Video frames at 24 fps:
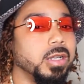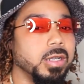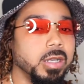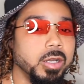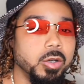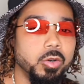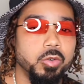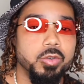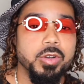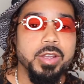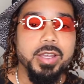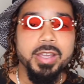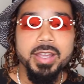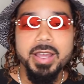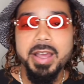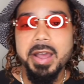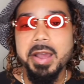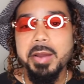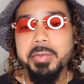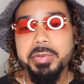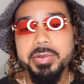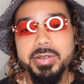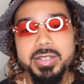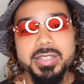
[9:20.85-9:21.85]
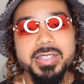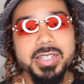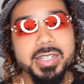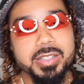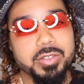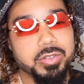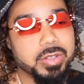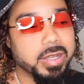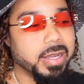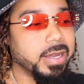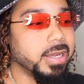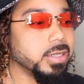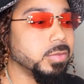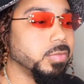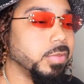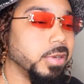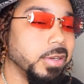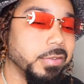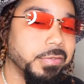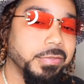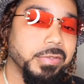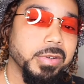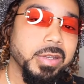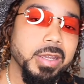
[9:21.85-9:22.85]
glow. I appreciate you guys,
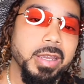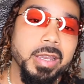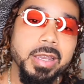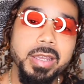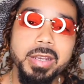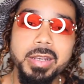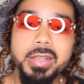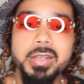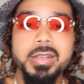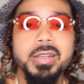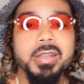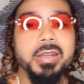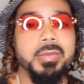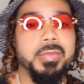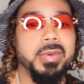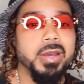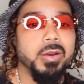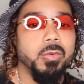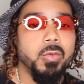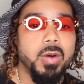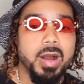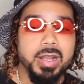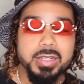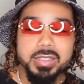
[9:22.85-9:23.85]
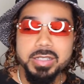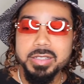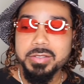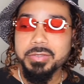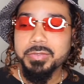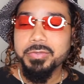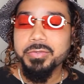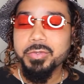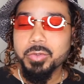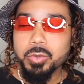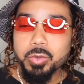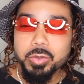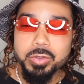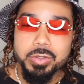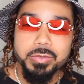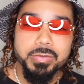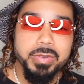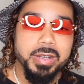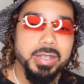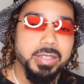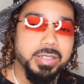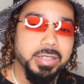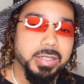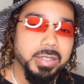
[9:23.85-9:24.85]
man, for hanging in there, man, watching the full
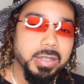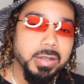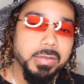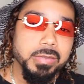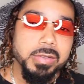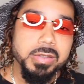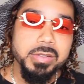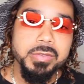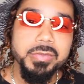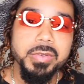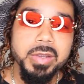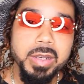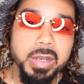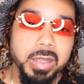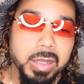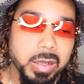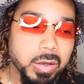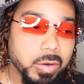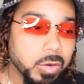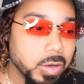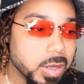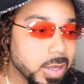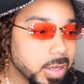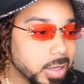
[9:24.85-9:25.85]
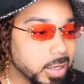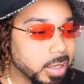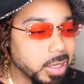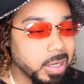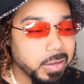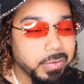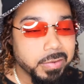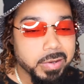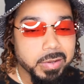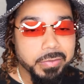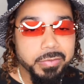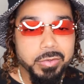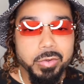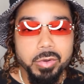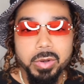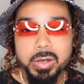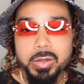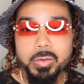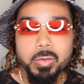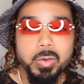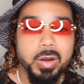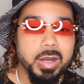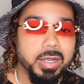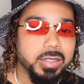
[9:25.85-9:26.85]
duration of this video. Even if you
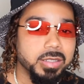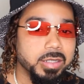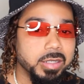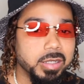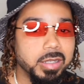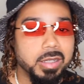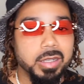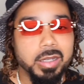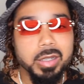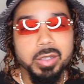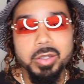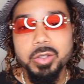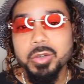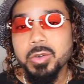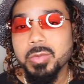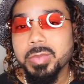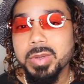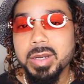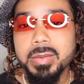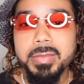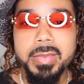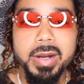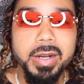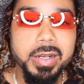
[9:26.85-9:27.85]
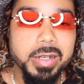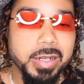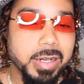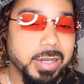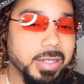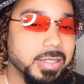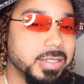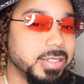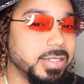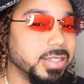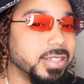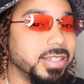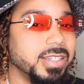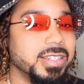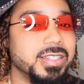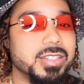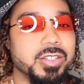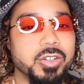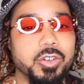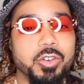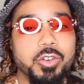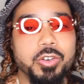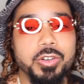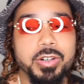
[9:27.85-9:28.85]
only watched a little bit of my content,
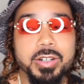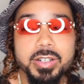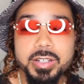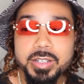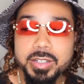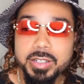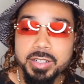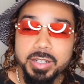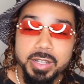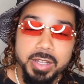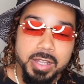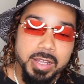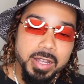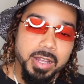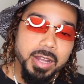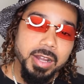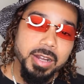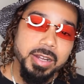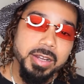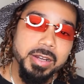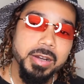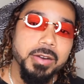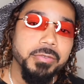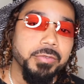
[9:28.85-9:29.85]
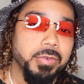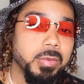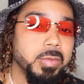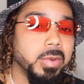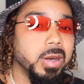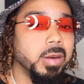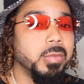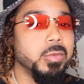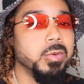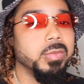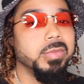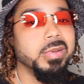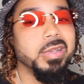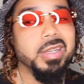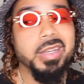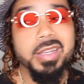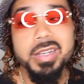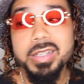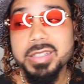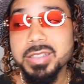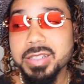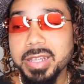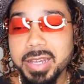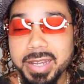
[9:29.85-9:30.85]
it's all good. I come from humble
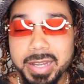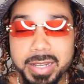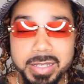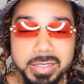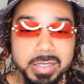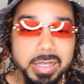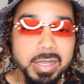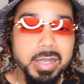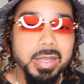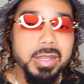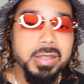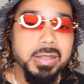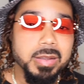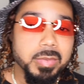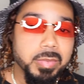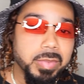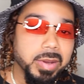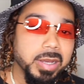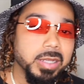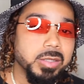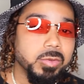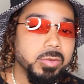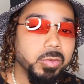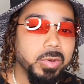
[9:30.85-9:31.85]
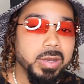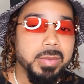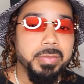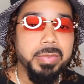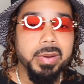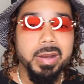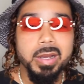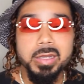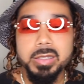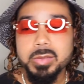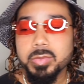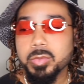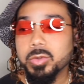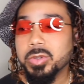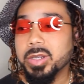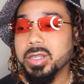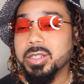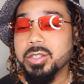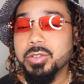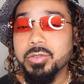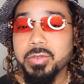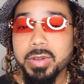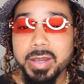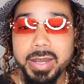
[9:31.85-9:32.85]
beginnings, guys. The best way possible that
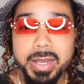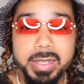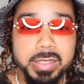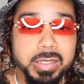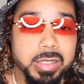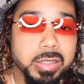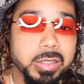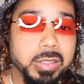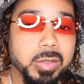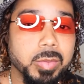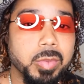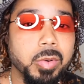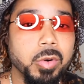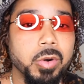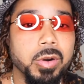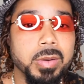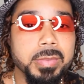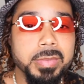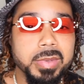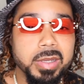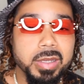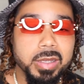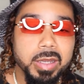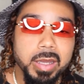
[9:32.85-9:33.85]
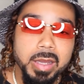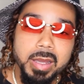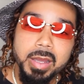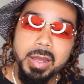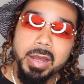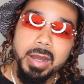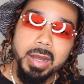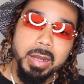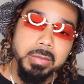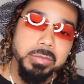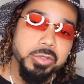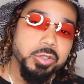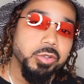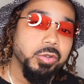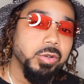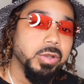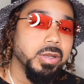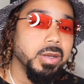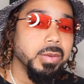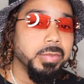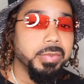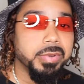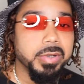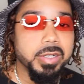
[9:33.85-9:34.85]
you guys can support me, I'm
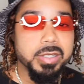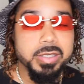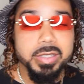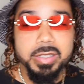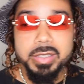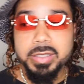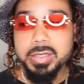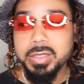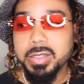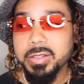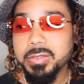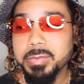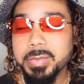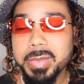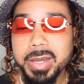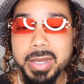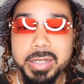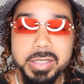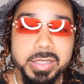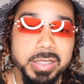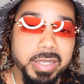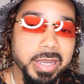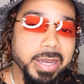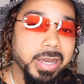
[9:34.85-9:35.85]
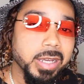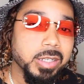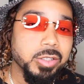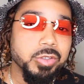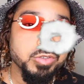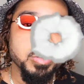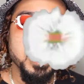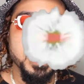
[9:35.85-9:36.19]
truly appreciative, and I just ask you